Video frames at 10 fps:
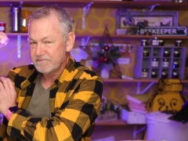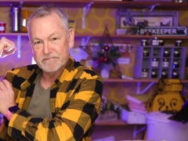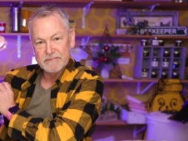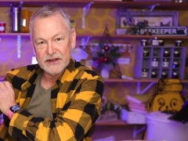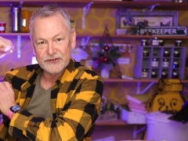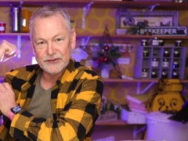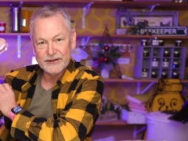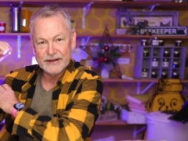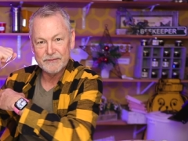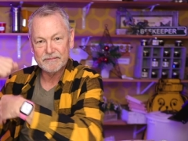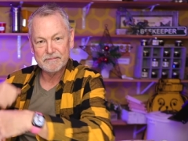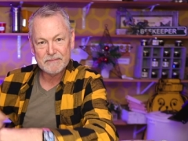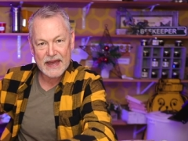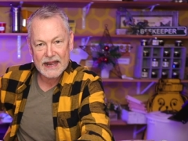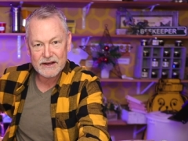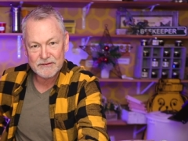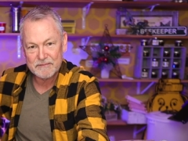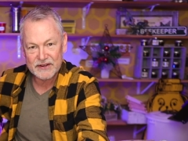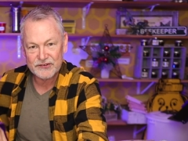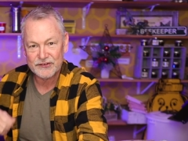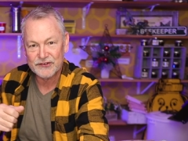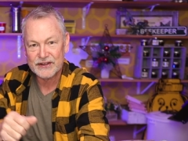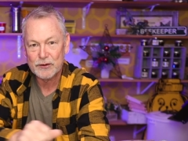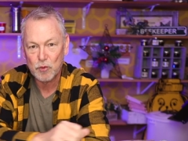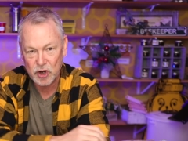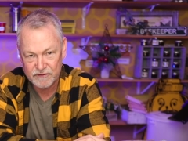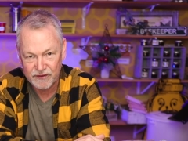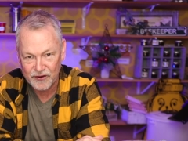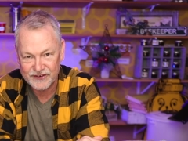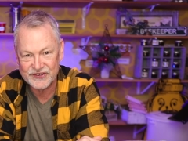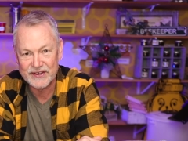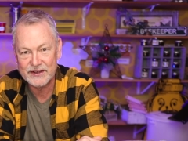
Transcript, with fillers: muscle muscle and back muscles and workforce.